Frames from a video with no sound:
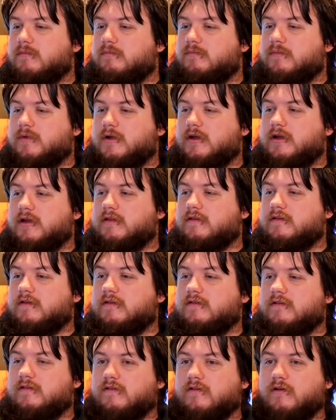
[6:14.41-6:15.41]
But it
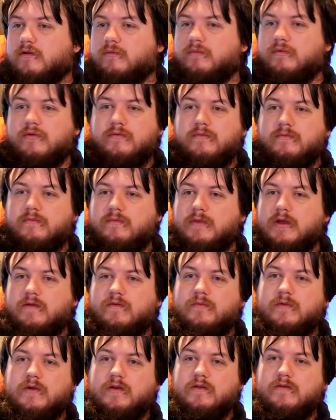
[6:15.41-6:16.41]
doesn't stop me
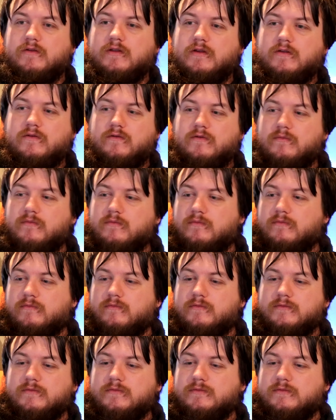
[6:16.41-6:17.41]
from using this
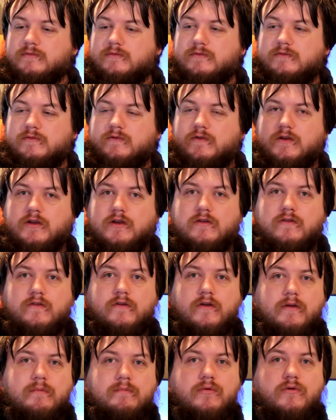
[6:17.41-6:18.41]
for good
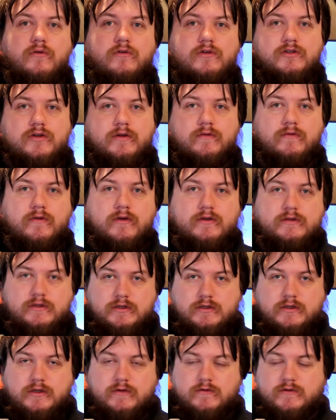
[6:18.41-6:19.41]
like portrait photos,
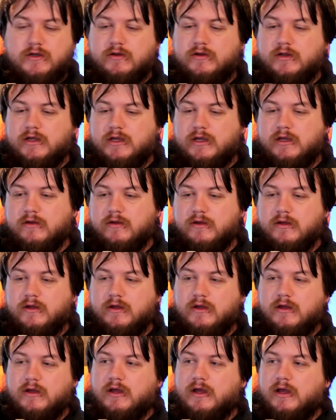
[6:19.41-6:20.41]
as I've shown here,
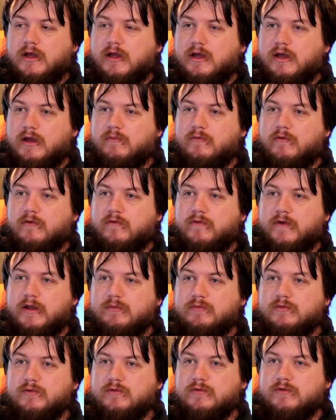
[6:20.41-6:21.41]
of
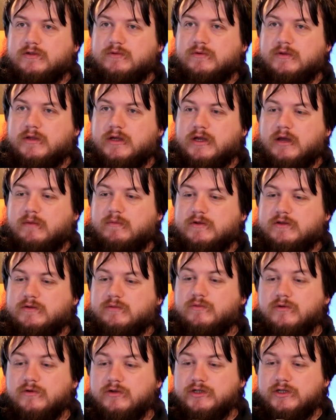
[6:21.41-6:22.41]
animals when they're coming
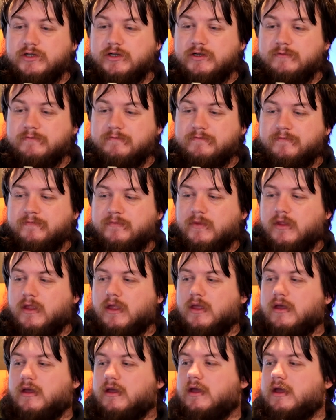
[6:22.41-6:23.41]
towards you.
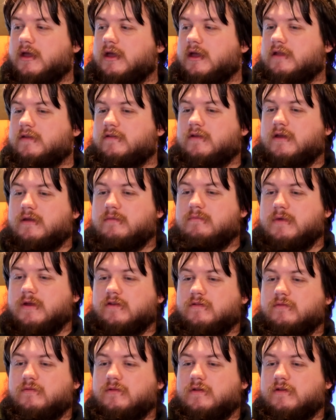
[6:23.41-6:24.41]
And say
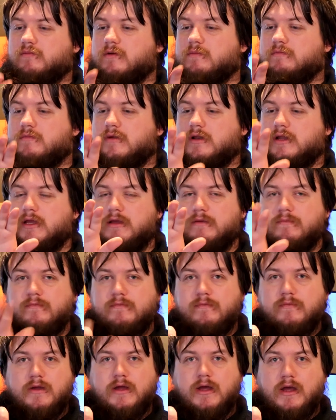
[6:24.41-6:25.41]
mixed with this Wimberley
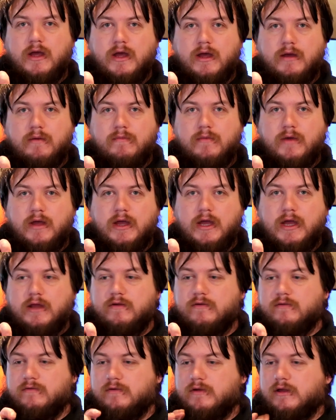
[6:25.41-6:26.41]

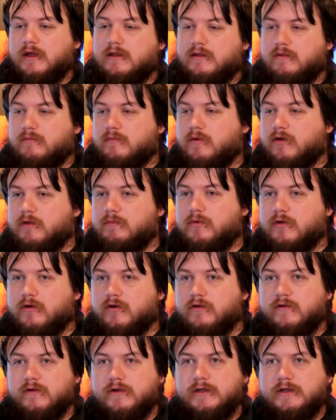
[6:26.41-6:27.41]
head and the
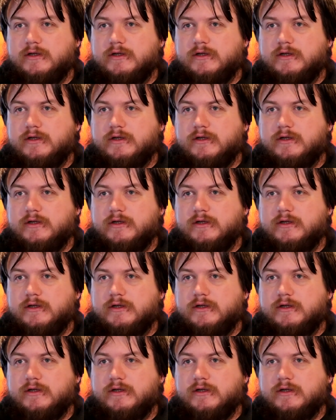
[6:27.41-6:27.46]
monopod,